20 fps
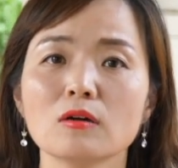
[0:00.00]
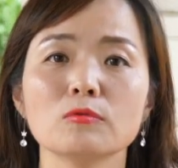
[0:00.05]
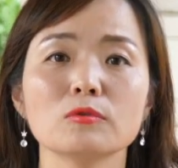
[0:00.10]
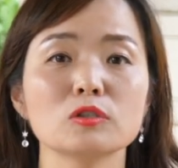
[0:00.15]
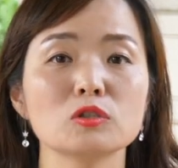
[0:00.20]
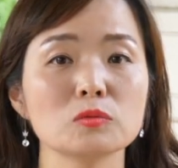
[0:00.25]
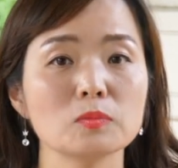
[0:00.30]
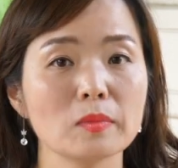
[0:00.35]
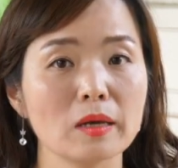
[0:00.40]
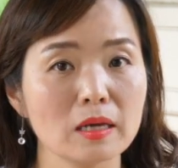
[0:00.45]

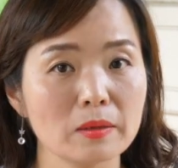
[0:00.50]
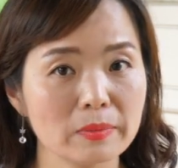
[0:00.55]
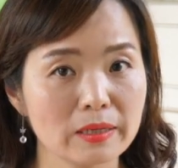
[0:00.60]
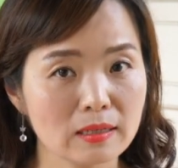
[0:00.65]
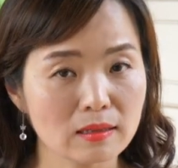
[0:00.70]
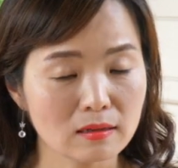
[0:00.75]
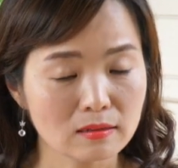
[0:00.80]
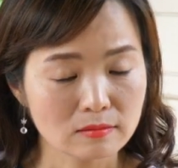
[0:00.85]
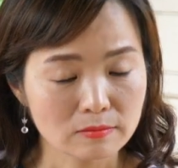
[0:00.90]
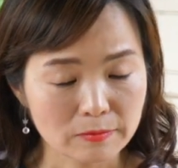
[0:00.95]
which may
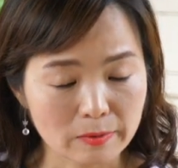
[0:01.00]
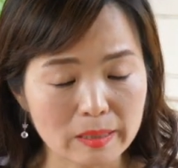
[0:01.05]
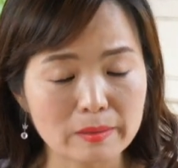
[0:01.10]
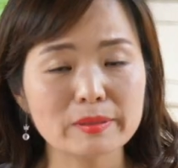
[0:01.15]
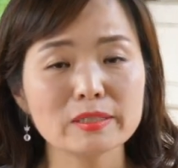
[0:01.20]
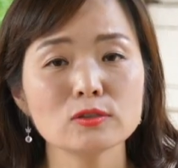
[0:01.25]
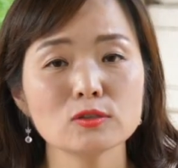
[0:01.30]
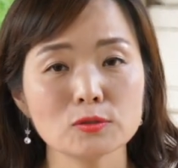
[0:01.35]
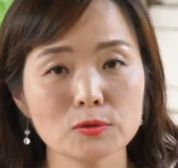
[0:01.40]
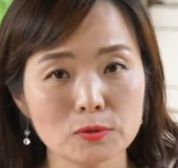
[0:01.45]
be
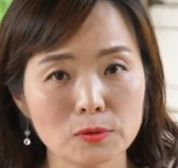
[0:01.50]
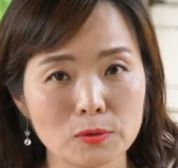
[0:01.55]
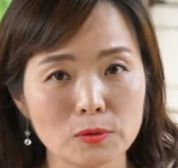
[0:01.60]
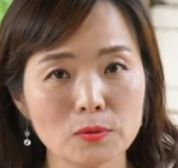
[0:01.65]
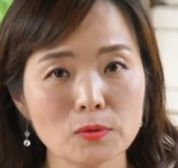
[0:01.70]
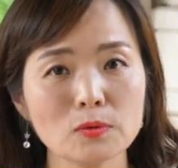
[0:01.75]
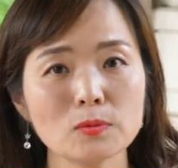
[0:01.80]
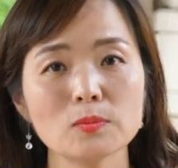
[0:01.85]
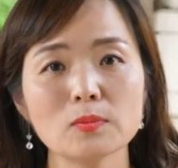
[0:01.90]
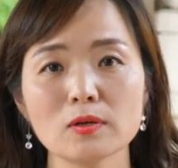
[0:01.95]

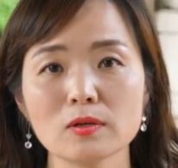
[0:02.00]
true,